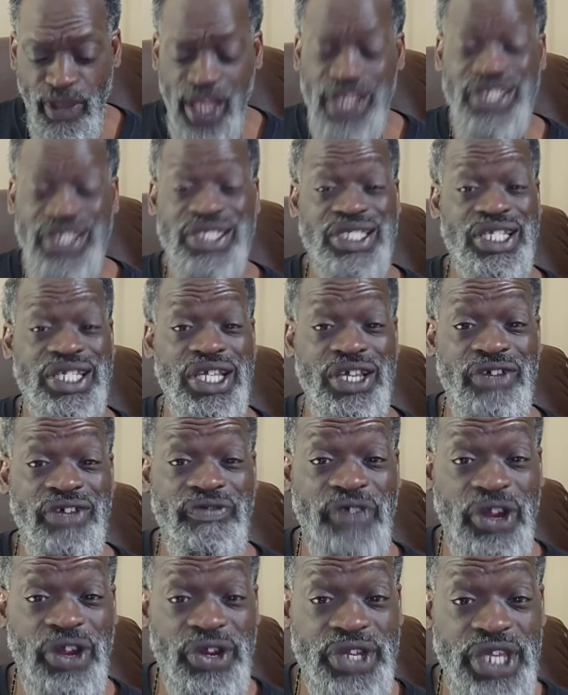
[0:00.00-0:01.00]
Still
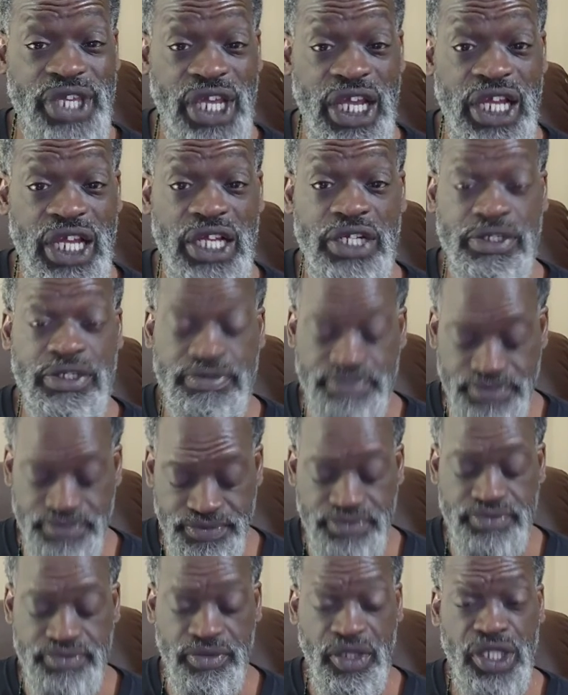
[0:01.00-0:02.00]
very young.
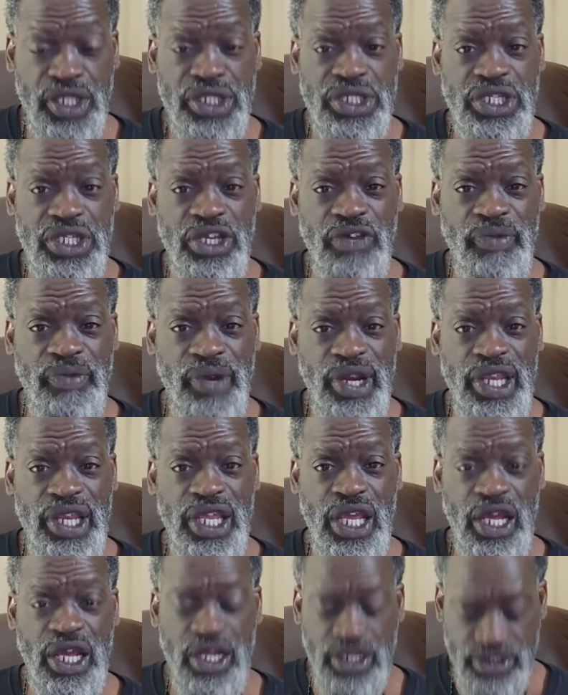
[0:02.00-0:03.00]
Still very
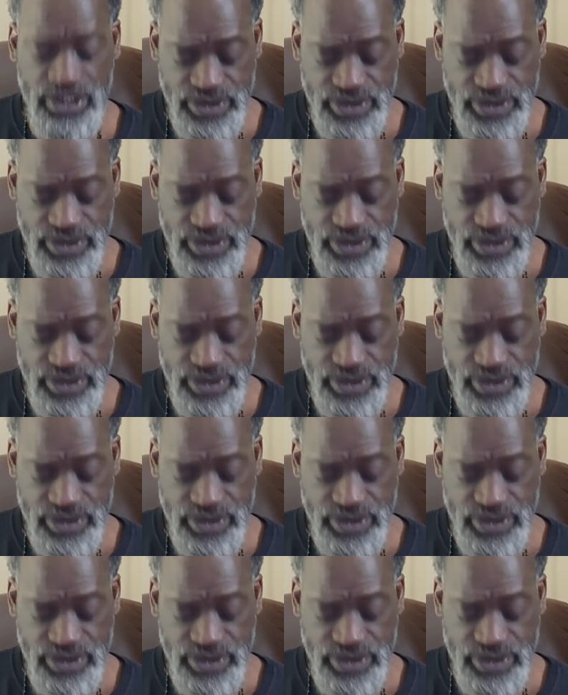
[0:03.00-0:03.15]
young.